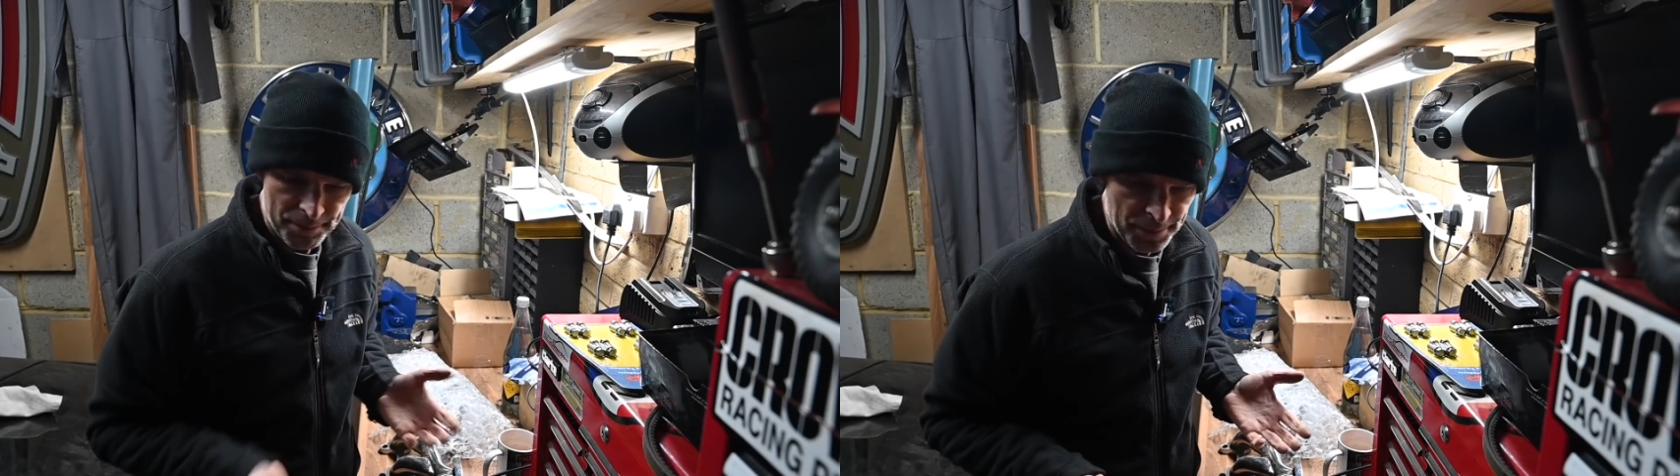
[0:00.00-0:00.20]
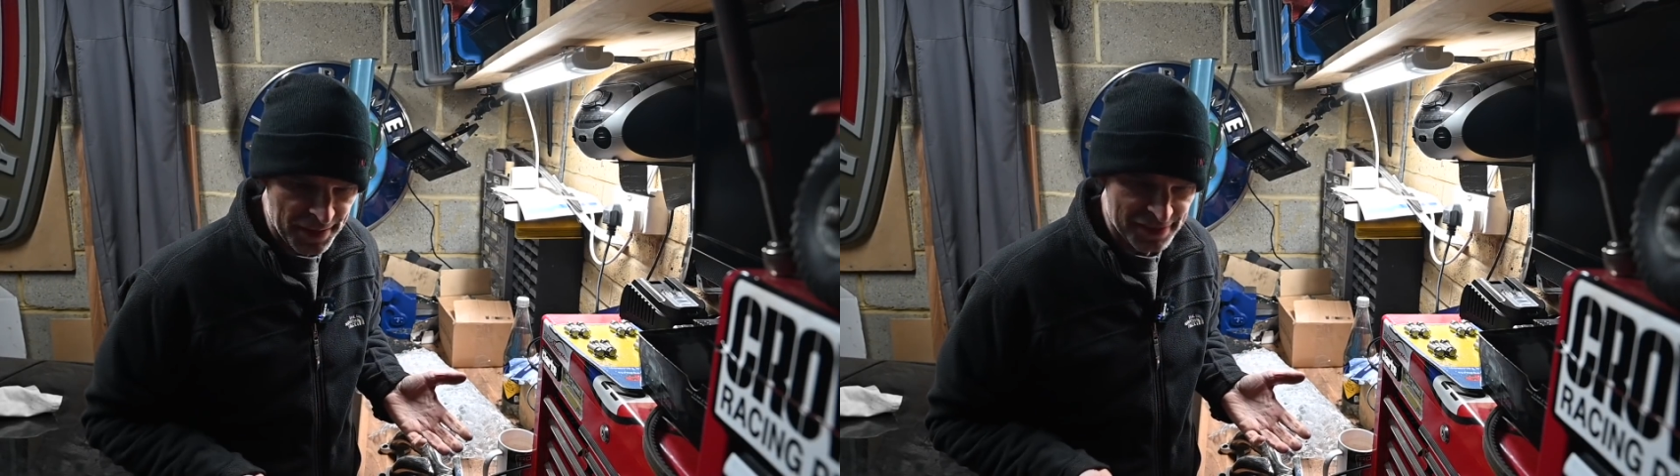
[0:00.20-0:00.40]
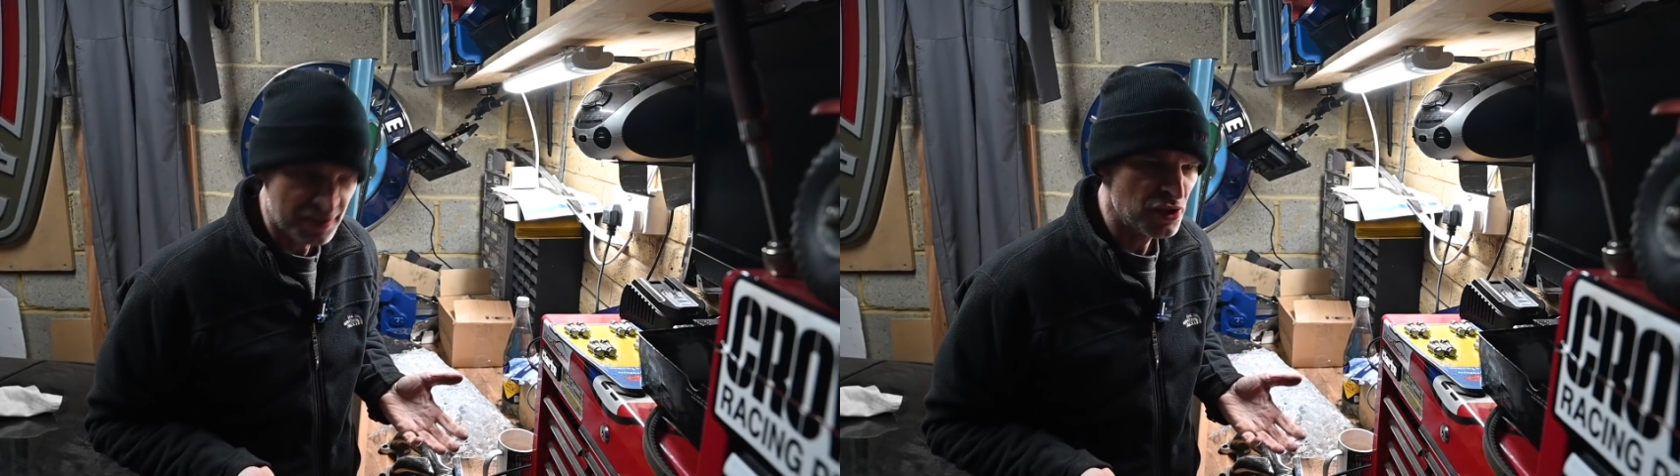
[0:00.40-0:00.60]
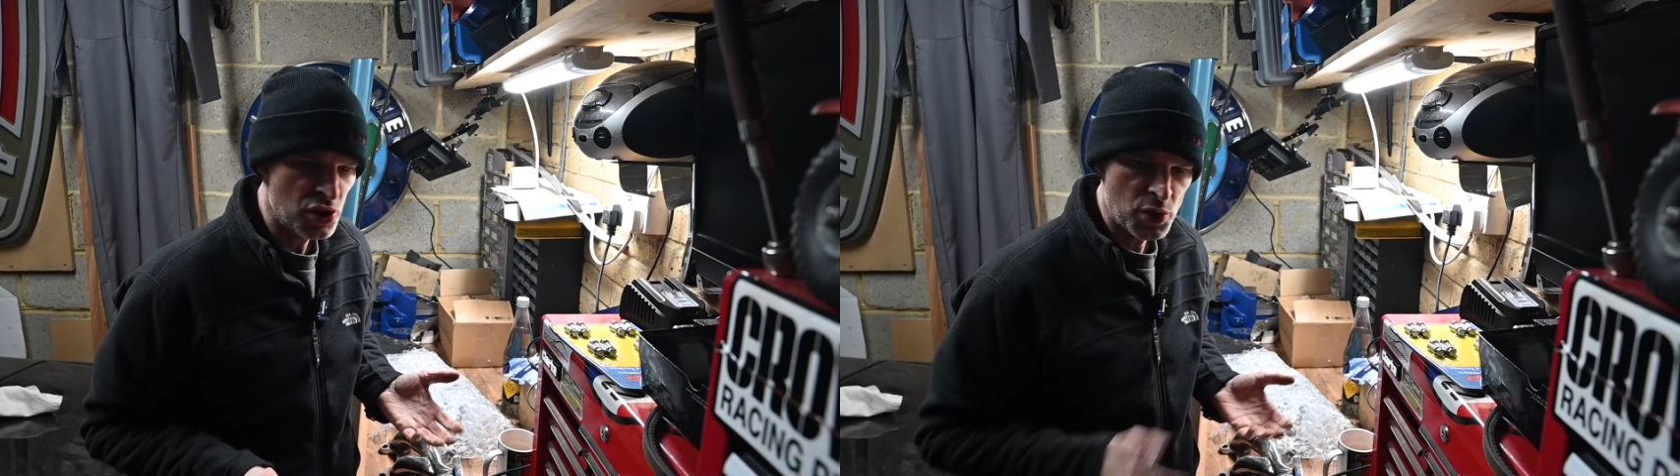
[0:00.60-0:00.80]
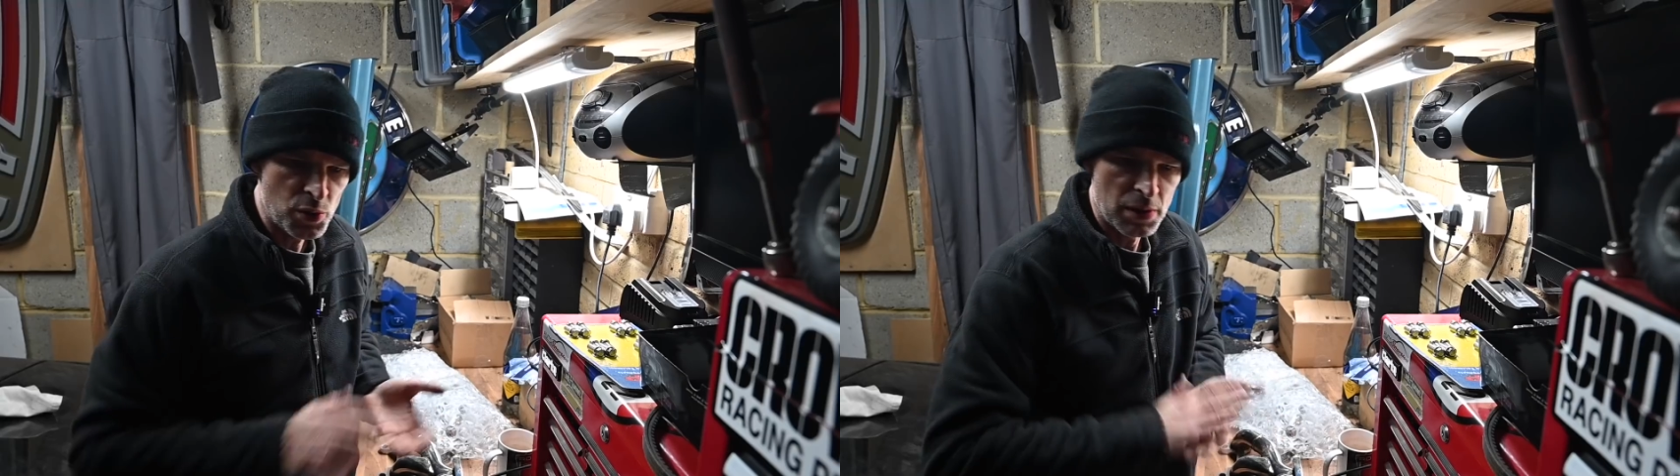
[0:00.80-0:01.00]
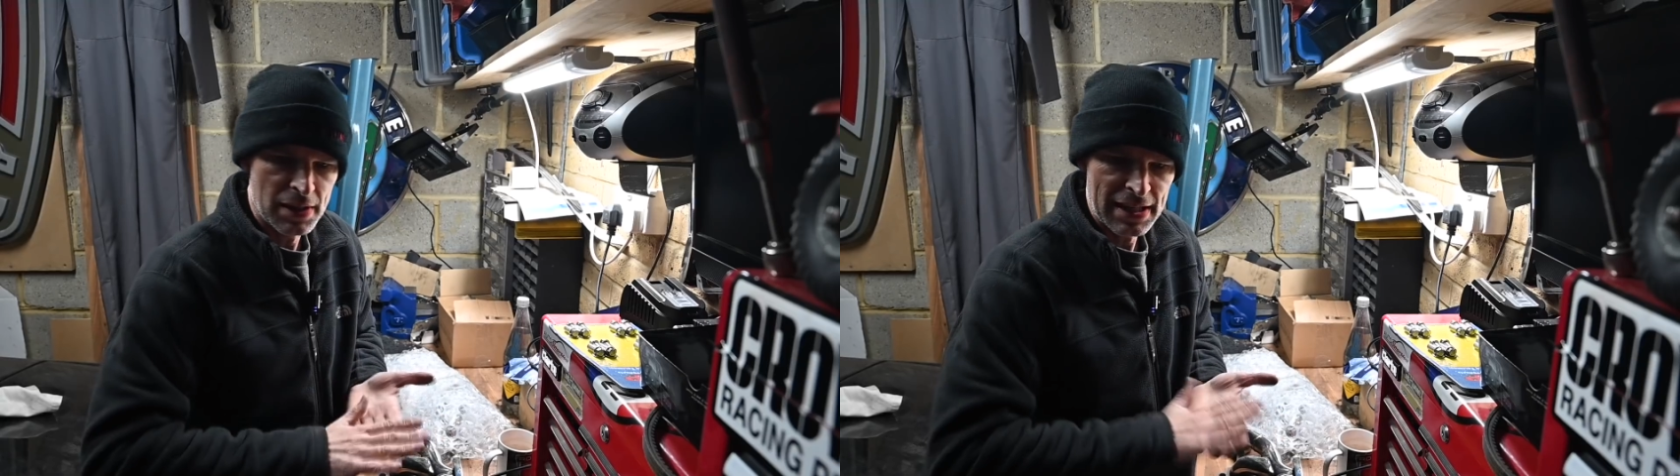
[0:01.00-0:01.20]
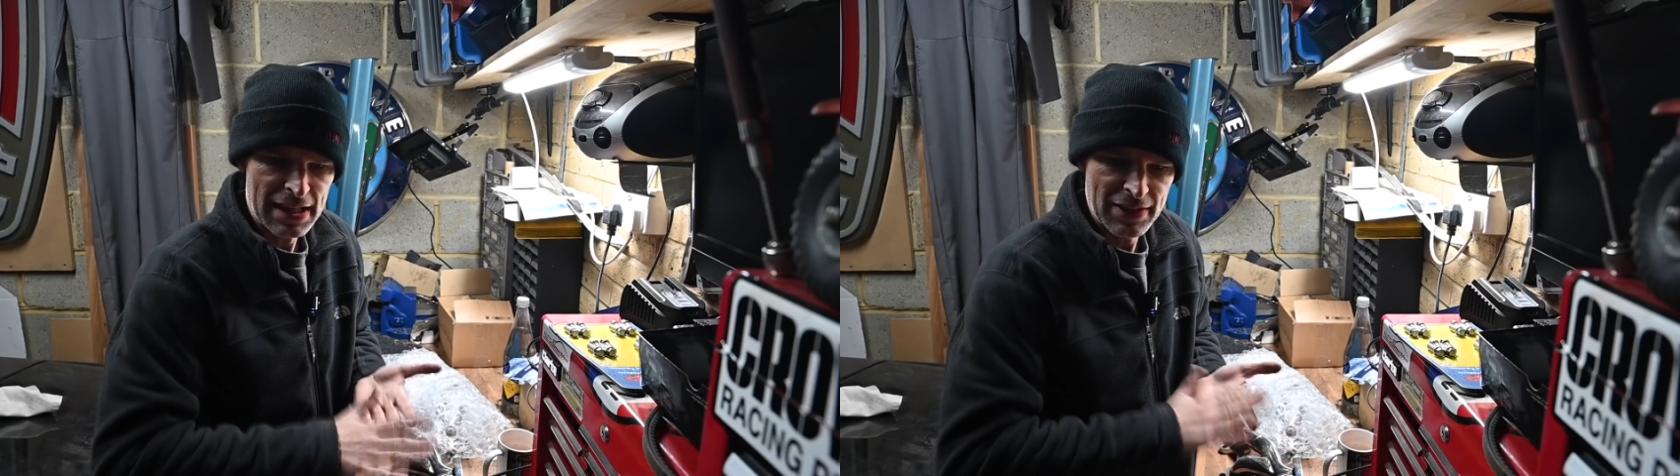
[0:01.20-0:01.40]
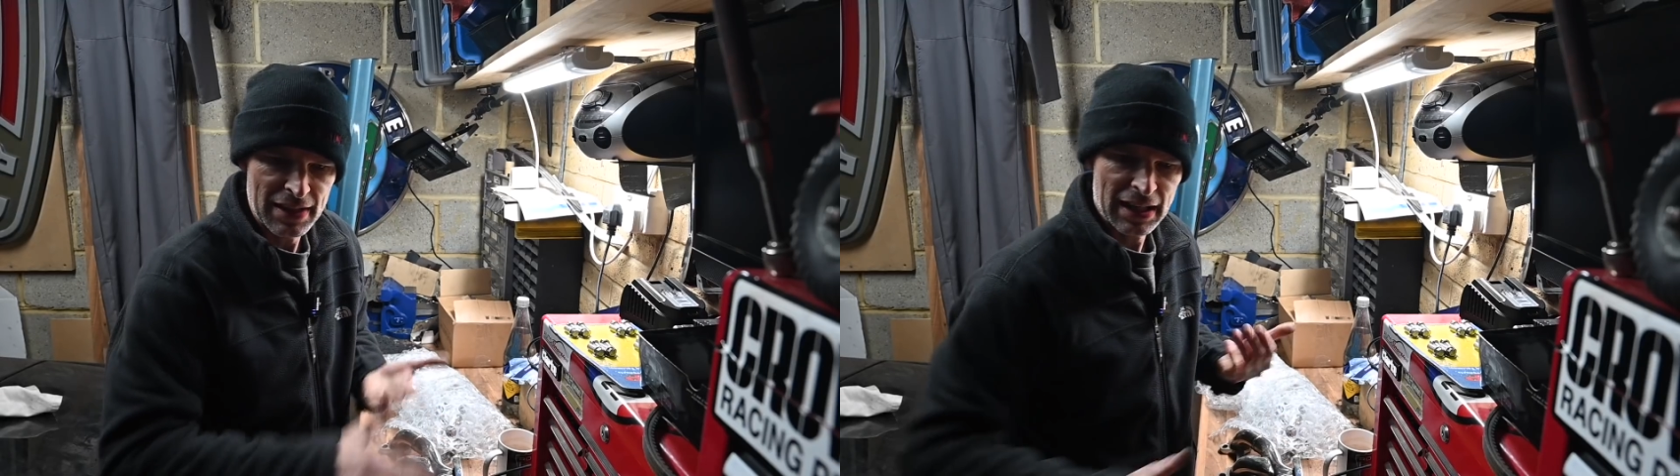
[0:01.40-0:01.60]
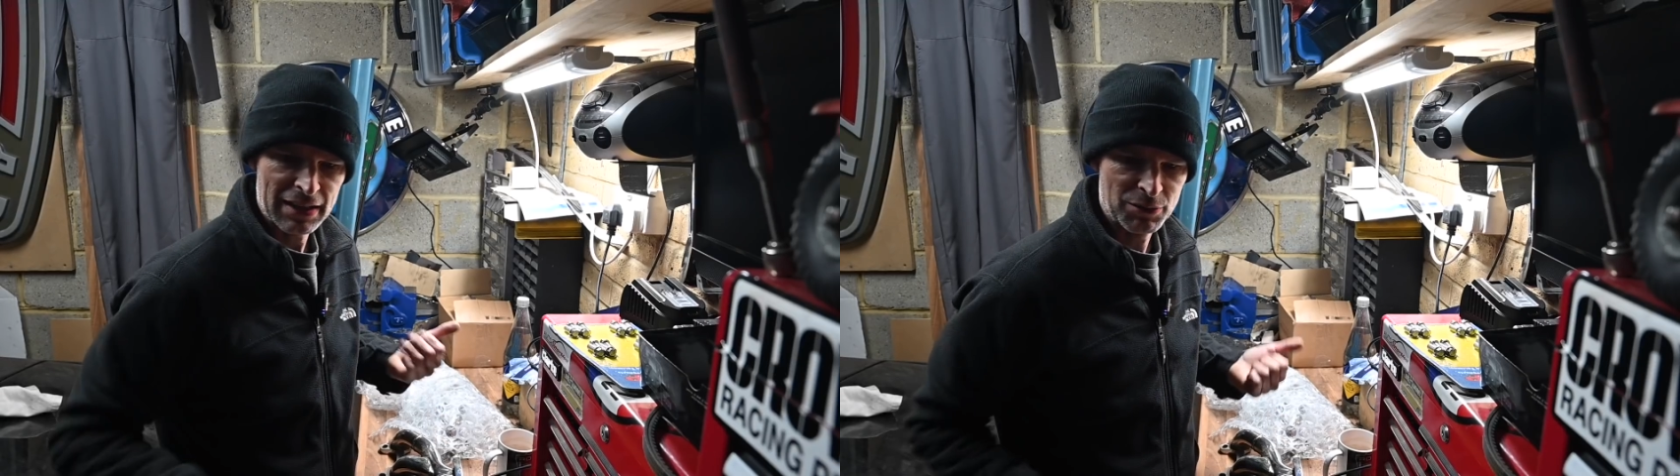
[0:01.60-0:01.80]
there's a new, in the